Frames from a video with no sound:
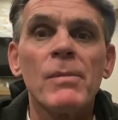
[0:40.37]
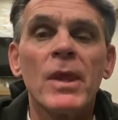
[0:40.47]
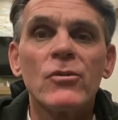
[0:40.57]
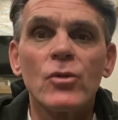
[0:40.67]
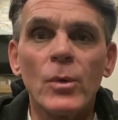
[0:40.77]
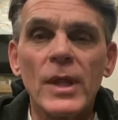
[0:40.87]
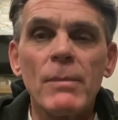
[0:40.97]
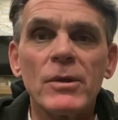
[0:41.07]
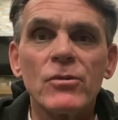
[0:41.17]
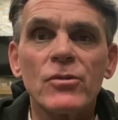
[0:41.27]
So with that
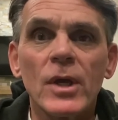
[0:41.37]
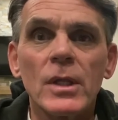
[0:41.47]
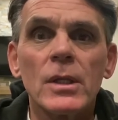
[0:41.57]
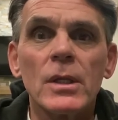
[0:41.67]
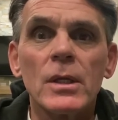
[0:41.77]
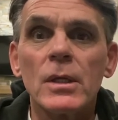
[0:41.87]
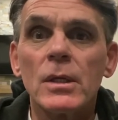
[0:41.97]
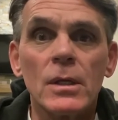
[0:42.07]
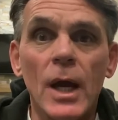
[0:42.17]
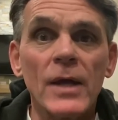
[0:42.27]
being said,
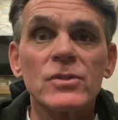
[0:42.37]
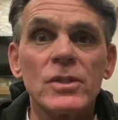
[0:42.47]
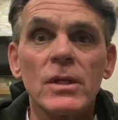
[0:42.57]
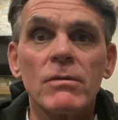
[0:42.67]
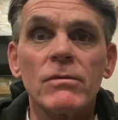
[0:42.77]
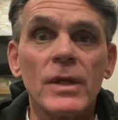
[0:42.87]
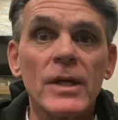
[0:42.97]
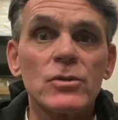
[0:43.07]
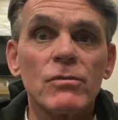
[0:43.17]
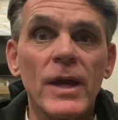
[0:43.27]
the onset of the
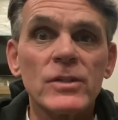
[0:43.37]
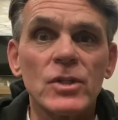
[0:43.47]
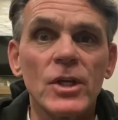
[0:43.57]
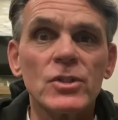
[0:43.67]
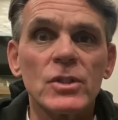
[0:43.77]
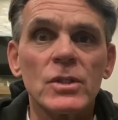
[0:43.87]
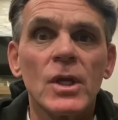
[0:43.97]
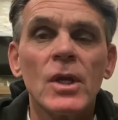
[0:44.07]
actual vaccination,